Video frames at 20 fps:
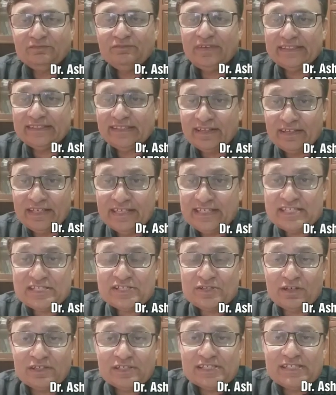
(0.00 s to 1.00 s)
Whether it
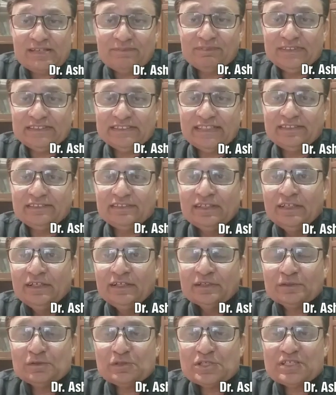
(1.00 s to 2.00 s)
is not sufficient
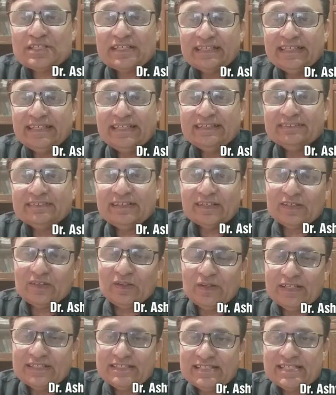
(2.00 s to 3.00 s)
to study in the
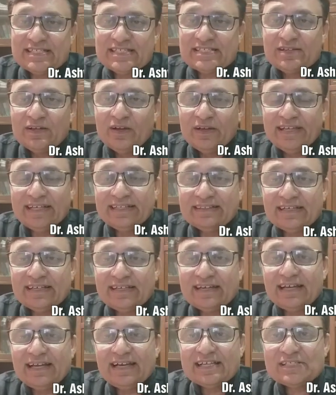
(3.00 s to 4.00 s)
colleges, in the
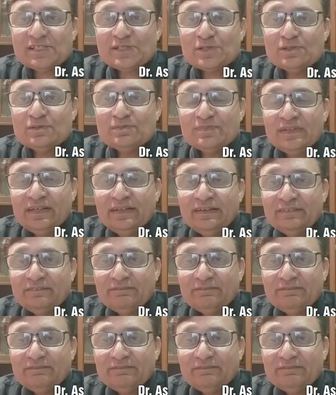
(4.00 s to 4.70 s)
classroom,